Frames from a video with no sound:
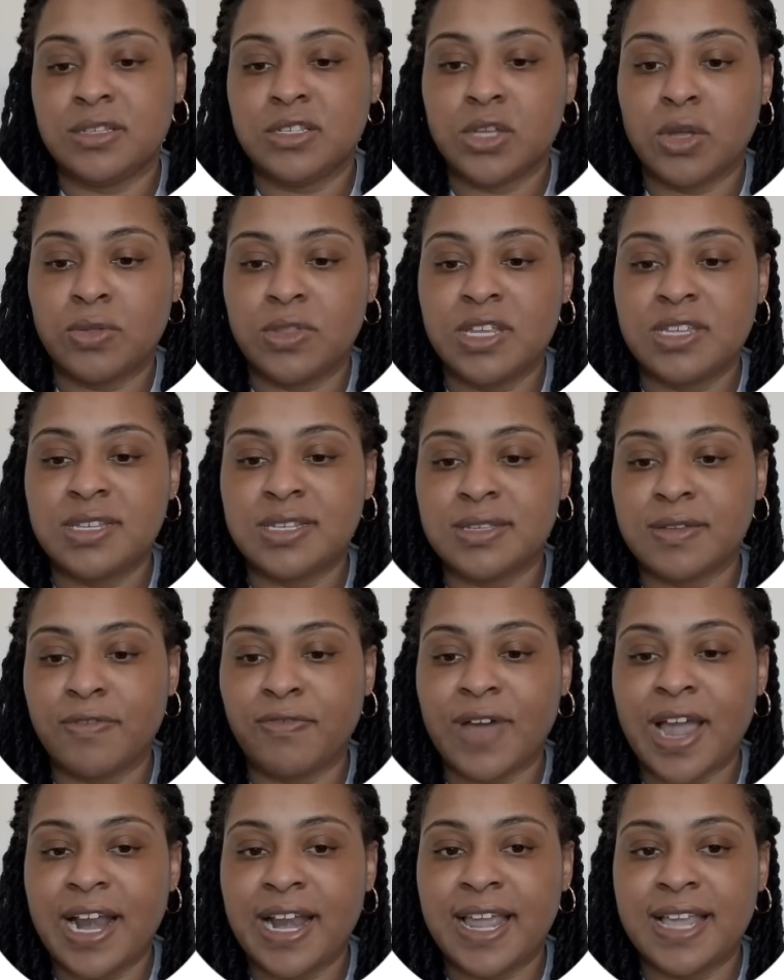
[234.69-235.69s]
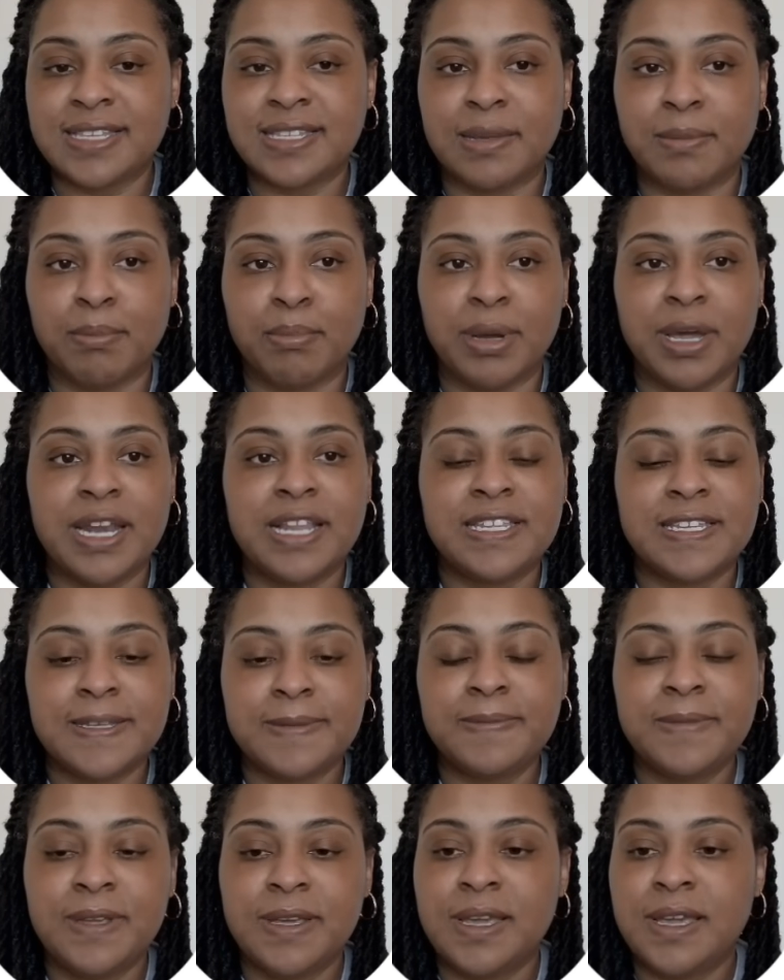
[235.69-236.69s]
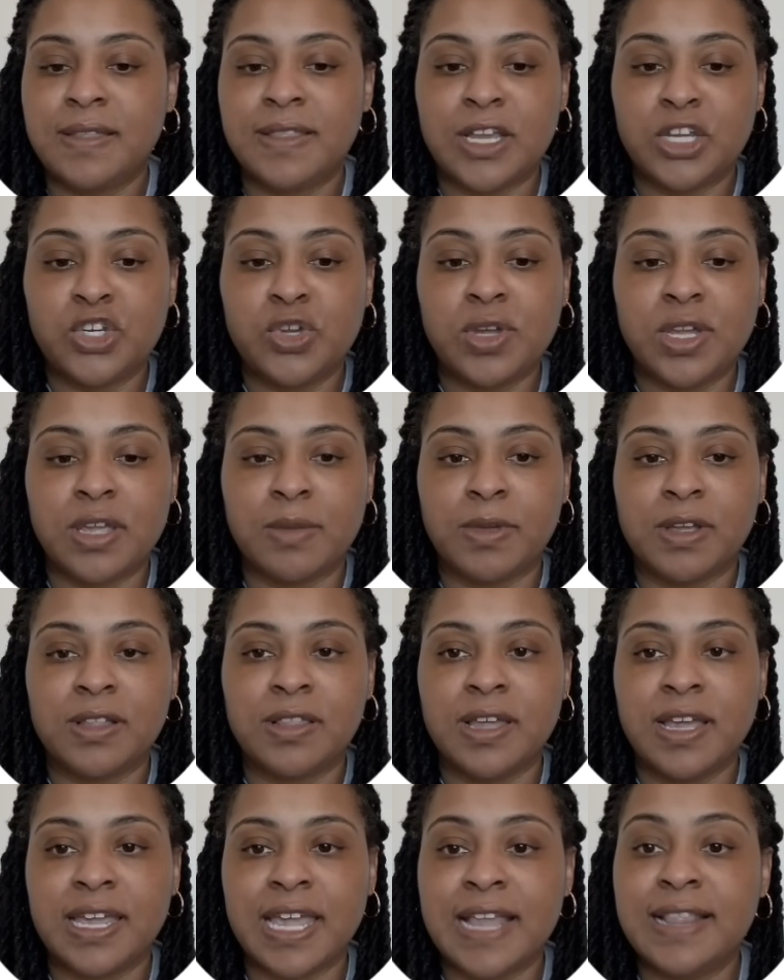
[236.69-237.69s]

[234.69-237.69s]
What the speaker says: So this is a financing button that you can click.